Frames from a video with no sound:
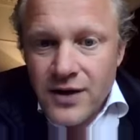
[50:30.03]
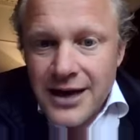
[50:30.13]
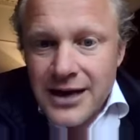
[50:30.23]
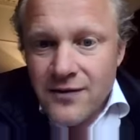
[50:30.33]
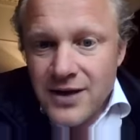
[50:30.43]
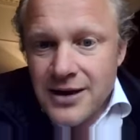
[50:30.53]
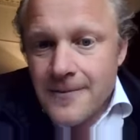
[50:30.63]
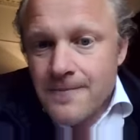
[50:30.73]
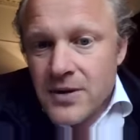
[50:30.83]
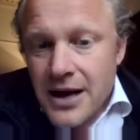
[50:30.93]
NAV,
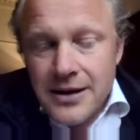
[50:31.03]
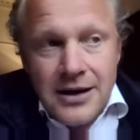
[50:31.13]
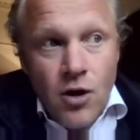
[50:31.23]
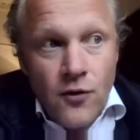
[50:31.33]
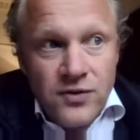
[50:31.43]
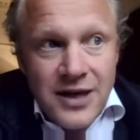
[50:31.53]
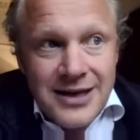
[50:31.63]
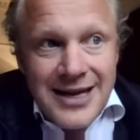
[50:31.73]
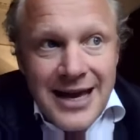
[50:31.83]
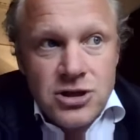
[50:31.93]
and often they
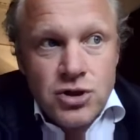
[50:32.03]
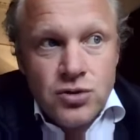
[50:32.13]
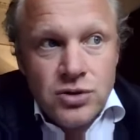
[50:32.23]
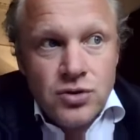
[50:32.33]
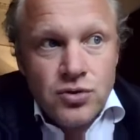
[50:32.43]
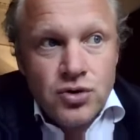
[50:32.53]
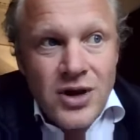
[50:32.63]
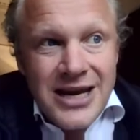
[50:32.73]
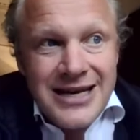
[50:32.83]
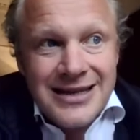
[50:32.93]
tend to
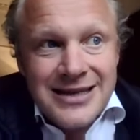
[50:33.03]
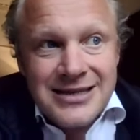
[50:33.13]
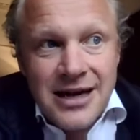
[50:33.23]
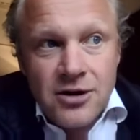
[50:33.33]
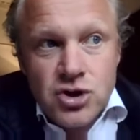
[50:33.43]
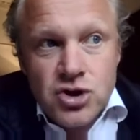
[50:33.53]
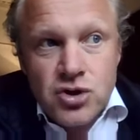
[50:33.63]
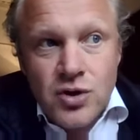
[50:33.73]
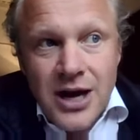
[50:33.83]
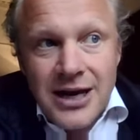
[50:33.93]
trade at discounts
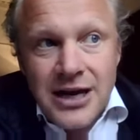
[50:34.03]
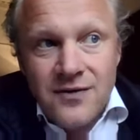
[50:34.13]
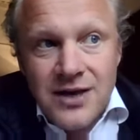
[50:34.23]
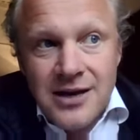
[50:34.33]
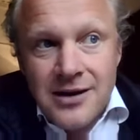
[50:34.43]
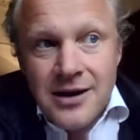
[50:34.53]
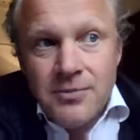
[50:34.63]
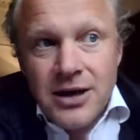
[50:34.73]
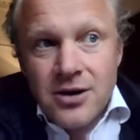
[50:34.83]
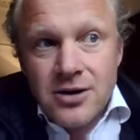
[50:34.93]
to NAV
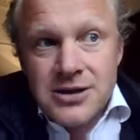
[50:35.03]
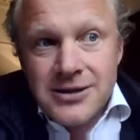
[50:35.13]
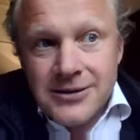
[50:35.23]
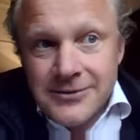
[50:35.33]
because